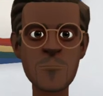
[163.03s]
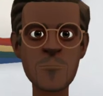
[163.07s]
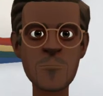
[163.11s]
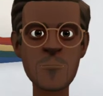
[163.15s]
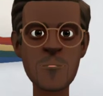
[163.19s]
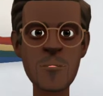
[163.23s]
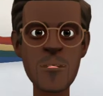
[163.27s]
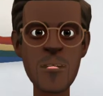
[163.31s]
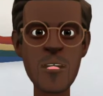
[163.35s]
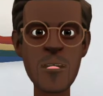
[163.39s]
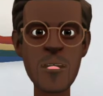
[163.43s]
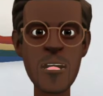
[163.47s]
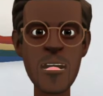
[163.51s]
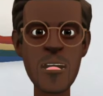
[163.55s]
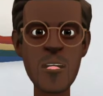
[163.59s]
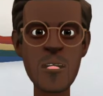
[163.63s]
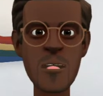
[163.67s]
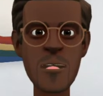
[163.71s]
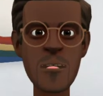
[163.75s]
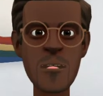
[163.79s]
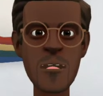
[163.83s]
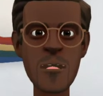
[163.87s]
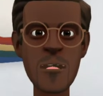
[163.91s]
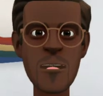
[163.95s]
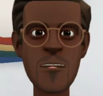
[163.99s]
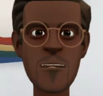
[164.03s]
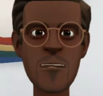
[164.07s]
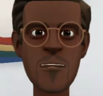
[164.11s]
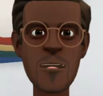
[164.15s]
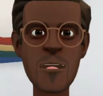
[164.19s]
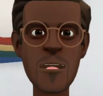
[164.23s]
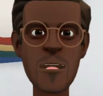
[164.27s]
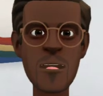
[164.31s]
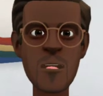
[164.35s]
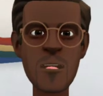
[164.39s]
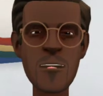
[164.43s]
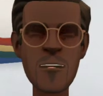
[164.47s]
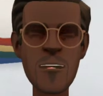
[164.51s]
Another interesting
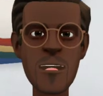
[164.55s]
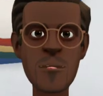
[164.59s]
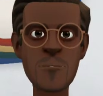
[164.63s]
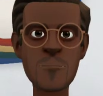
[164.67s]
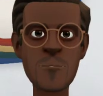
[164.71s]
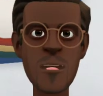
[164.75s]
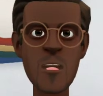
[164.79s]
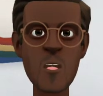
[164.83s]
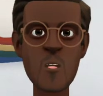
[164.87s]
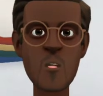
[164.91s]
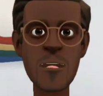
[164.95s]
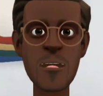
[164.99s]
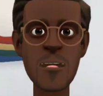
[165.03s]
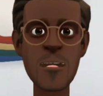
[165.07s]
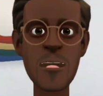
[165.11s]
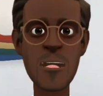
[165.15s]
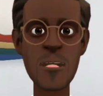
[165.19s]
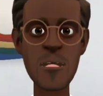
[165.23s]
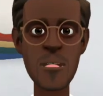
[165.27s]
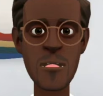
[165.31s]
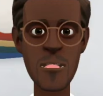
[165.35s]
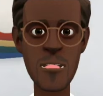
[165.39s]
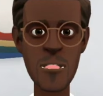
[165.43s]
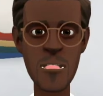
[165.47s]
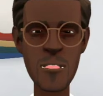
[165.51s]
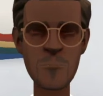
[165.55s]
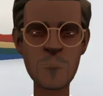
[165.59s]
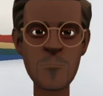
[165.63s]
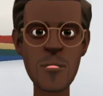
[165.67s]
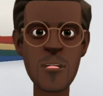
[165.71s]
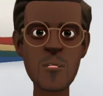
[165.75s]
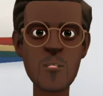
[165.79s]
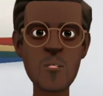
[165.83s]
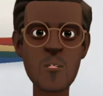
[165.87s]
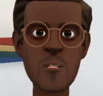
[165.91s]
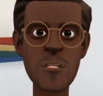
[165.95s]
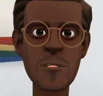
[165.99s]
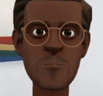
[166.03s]
feature of the mouse is its 6
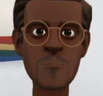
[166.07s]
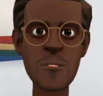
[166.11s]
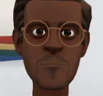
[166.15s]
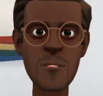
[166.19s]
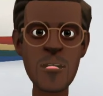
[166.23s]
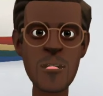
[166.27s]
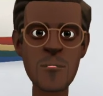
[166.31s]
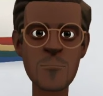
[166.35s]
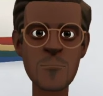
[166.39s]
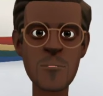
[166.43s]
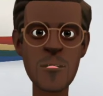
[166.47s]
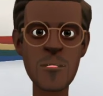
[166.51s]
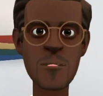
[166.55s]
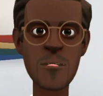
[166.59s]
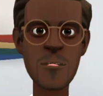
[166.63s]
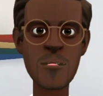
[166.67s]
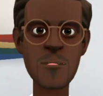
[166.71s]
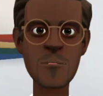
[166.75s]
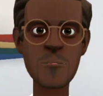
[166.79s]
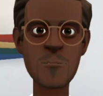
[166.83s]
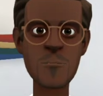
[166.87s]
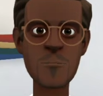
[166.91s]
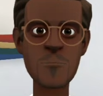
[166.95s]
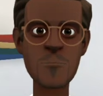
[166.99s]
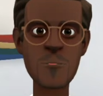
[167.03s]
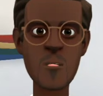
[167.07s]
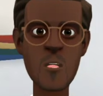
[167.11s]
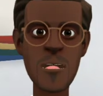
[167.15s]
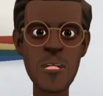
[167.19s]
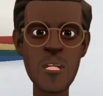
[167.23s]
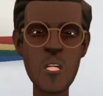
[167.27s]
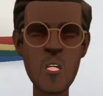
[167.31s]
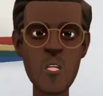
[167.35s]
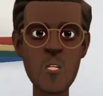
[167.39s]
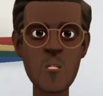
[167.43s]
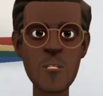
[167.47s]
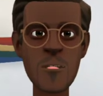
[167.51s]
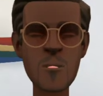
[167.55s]
programmable buttons,
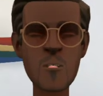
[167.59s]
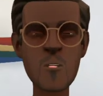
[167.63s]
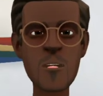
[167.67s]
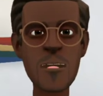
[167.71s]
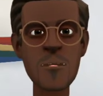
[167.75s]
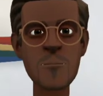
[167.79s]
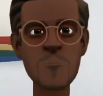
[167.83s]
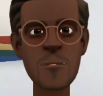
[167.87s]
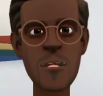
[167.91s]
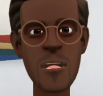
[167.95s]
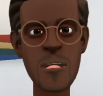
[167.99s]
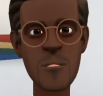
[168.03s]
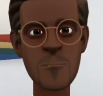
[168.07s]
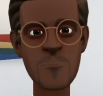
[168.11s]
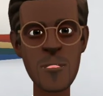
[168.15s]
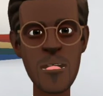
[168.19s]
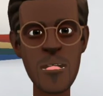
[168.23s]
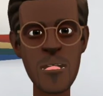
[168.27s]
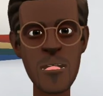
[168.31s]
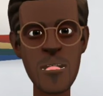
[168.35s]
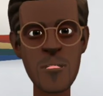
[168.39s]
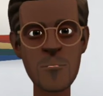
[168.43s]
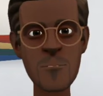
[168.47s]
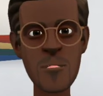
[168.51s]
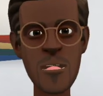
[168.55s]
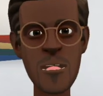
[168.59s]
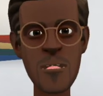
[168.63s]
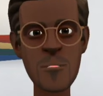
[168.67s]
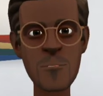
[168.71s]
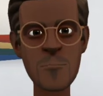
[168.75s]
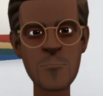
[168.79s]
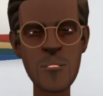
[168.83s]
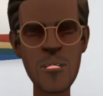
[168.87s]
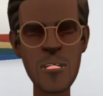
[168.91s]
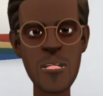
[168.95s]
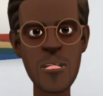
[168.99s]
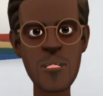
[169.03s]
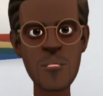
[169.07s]
which also help in speeding up
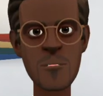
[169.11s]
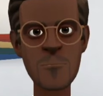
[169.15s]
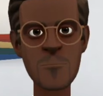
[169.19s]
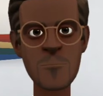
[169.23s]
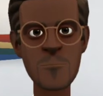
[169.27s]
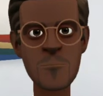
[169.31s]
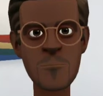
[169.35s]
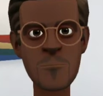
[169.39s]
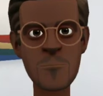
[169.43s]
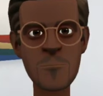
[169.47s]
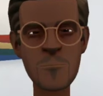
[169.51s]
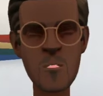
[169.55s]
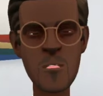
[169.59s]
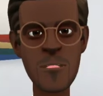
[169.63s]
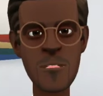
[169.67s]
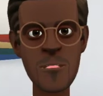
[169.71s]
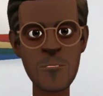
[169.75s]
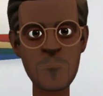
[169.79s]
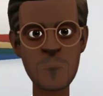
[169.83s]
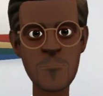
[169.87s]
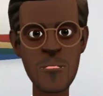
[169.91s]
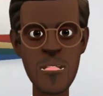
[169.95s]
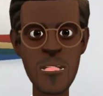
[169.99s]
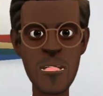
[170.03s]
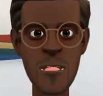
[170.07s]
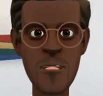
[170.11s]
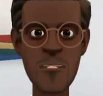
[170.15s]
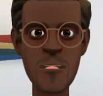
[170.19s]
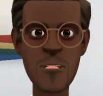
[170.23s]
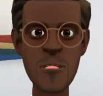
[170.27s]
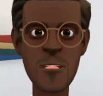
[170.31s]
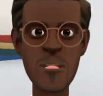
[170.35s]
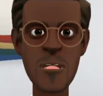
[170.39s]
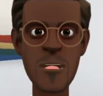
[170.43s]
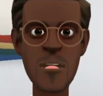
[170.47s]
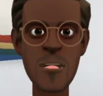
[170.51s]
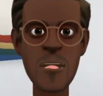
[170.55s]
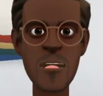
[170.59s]
gameplay. While playing
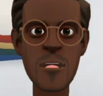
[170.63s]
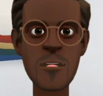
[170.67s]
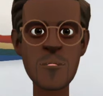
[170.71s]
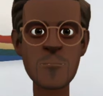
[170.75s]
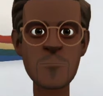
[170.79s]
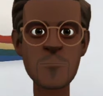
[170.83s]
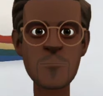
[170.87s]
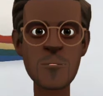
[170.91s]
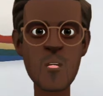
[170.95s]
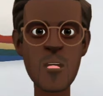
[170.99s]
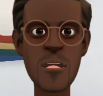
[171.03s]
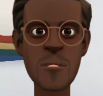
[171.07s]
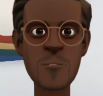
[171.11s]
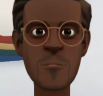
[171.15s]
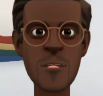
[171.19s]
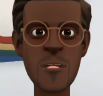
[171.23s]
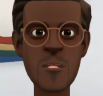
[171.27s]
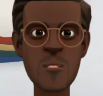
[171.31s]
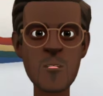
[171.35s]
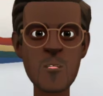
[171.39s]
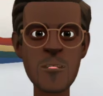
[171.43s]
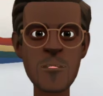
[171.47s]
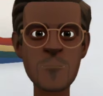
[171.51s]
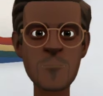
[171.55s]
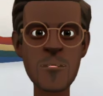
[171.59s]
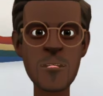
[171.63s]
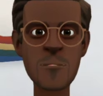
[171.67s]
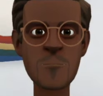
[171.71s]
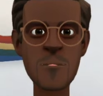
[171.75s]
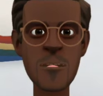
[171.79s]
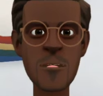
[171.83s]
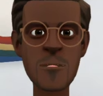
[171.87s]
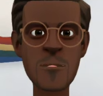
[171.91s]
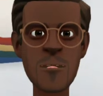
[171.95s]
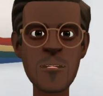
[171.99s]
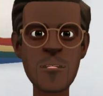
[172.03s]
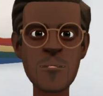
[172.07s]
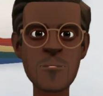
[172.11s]
Valorant, we programmed a
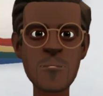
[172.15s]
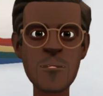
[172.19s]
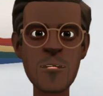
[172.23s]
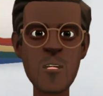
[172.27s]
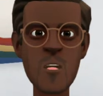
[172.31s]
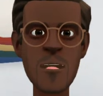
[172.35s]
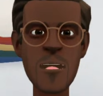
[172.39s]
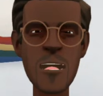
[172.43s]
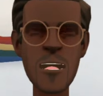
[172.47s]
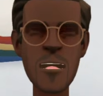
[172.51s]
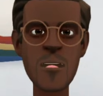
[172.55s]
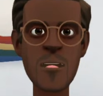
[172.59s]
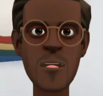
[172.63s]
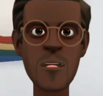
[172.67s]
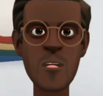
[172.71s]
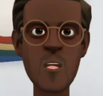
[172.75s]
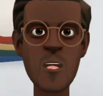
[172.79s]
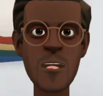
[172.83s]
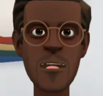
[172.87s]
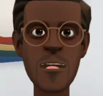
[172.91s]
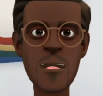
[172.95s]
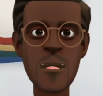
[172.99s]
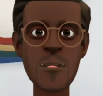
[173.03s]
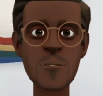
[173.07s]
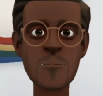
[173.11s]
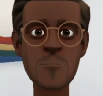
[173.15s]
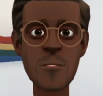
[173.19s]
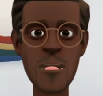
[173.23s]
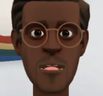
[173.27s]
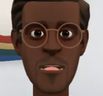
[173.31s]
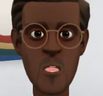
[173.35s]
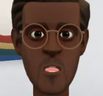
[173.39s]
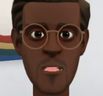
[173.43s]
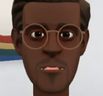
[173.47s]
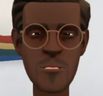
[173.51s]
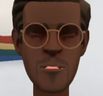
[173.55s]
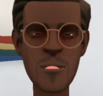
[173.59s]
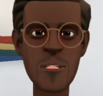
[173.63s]
button to return to the game
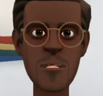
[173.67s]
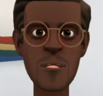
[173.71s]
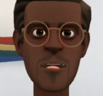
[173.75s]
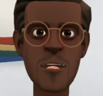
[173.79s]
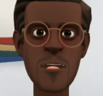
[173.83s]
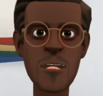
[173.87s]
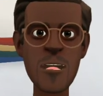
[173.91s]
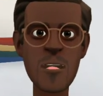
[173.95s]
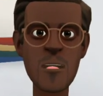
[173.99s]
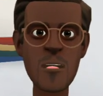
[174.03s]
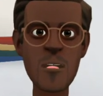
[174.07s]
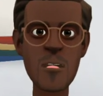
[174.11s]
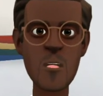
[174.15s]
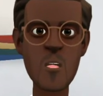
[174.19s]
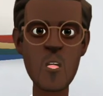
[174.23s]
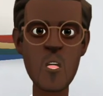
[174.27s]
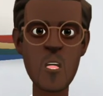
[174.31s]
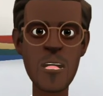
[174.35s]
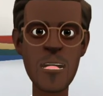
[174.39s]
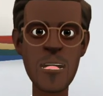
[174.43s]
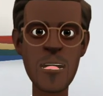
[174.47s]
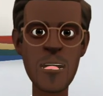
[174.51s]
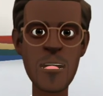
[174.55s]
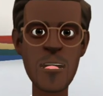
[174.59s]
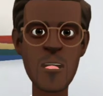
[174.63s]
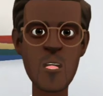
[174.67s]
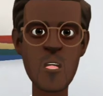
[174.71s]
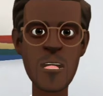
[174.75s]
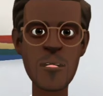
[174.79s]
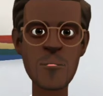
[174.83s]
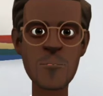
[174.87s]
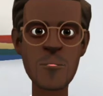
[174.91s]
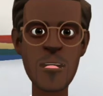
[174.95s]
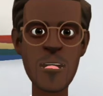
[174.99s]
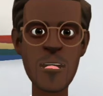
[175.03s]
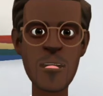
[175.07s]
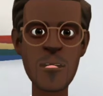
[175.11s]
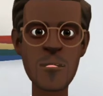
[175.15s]
menu and another to change
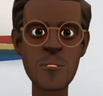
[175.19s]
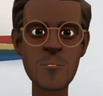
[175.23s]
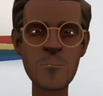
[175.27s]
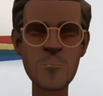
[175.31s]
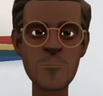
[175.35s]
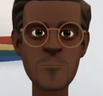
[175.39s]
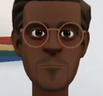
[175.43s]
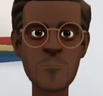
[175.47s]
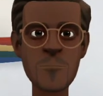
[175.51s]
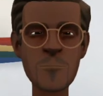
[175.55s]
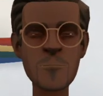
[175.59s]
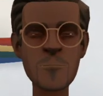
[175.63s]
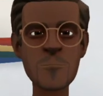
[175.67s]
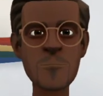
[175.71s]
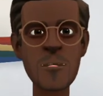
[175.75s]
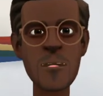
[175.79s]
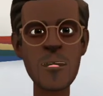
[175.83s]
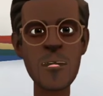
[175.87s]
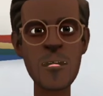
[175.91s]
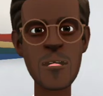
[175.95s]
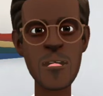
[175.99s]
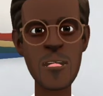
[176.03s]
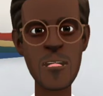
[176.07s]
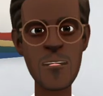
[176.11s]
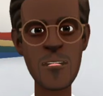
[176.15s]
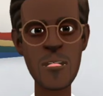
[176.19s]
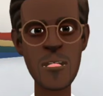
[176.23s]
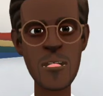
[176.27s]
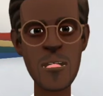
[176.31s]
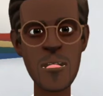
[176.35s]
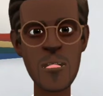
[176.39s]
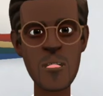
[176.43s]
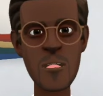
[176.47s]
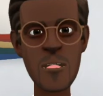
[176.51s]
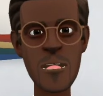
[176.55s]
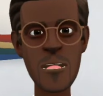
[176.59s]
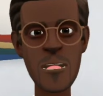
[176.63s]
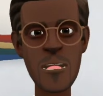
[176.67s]
weapons. This
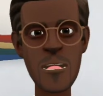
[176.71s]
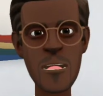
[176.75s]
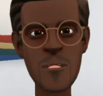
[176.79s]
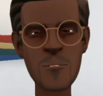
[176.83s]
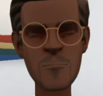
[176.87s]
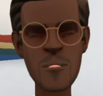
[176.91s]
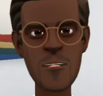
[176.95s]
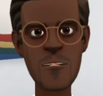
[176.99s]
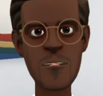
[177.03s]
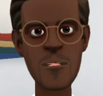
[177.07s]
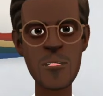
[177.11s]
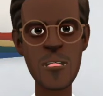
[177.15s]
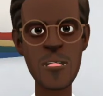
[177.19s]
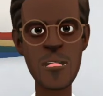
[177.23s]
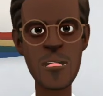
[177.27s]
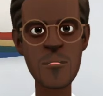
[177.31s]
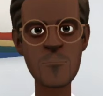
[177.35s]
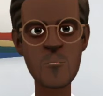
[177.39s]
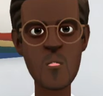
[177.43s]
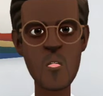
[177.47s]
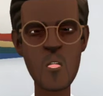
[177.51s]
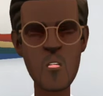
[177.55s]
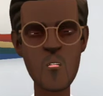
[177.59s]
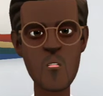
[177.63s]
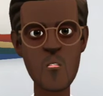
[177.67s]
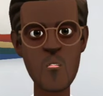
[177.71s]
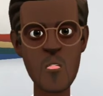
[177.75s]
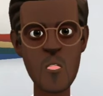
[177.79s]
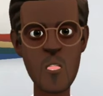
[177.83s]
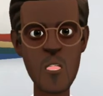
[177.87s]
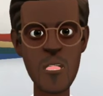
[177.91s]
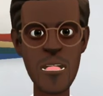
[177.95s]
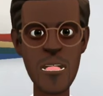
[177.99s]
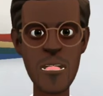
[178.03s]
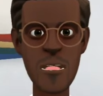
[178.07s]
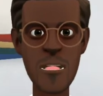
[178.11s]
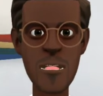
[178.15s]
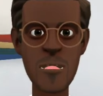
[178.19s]
configuration provided more
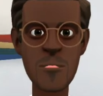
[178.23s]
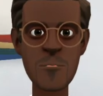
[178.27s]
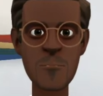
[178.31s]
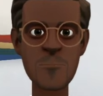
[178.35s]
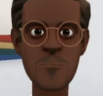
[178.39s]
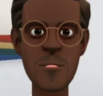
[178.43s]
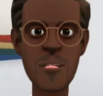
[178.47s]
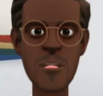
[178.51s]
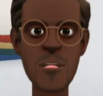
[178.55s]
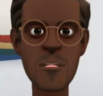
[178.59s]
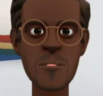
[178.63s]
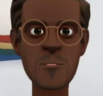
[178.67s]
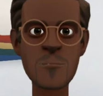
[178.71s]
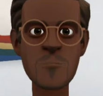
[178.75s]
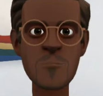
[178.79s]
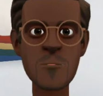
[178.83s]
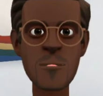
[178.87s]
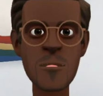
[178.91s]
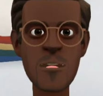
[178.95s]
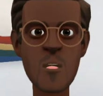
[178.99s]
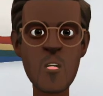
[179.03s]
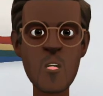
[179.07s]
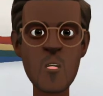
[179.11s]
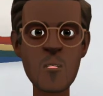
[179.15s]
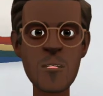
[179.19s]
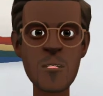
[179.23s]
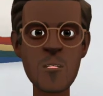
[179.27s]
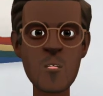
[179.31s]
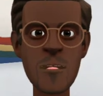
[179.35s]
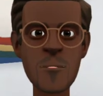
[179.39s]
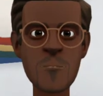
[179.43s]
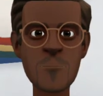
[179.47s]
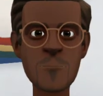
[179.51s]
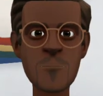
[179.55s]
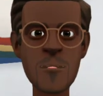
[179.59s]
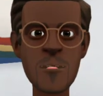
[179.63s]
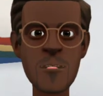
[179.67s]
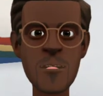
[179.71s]
fluid gameplay, and also
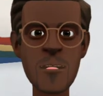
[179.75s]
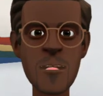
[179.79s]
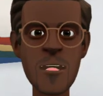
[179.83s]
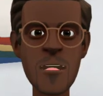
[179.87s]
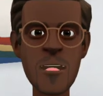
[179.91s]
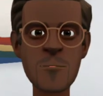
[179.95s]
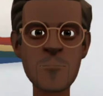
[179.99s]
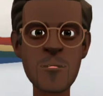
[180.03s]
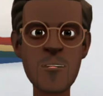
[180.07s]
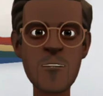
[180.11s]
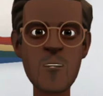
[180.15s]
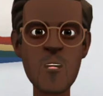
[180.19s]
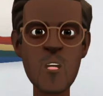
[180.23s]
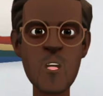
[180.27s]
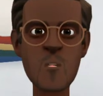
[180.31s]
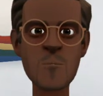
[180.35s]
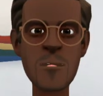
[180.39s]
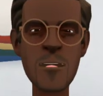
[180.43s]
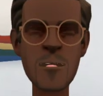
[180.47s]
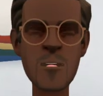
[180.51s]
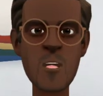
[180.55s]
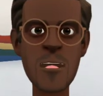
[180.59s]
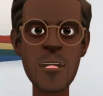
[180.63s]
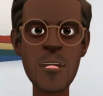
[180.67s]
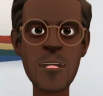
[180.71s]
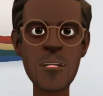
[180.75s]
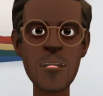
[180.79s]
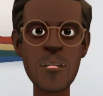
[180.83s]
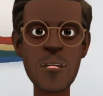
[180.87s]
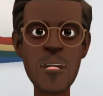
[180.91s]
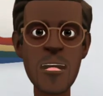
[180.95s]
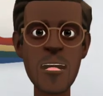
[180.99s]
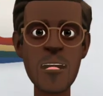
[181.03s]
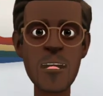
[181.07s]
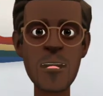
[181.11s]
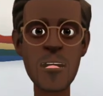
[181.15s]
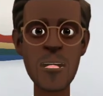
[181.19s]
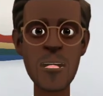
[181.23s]
impacted the performance we had in the